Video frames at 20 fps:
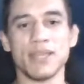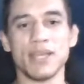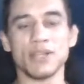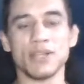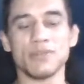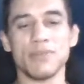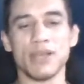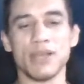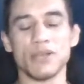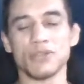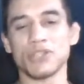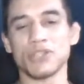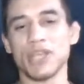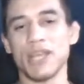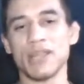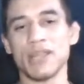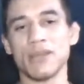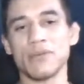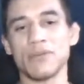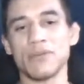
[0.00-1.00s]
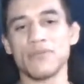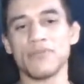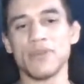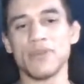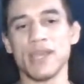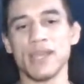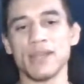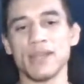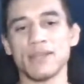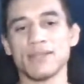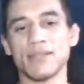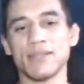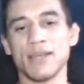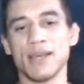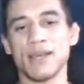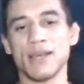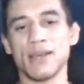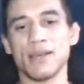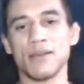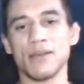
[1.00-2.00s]
that Michael Chandler would fight
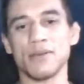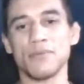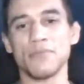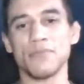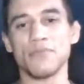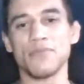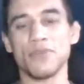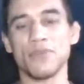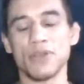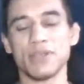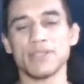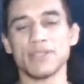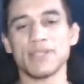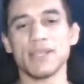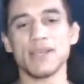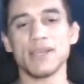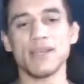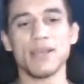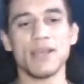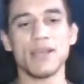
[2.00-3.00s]
Ferguson.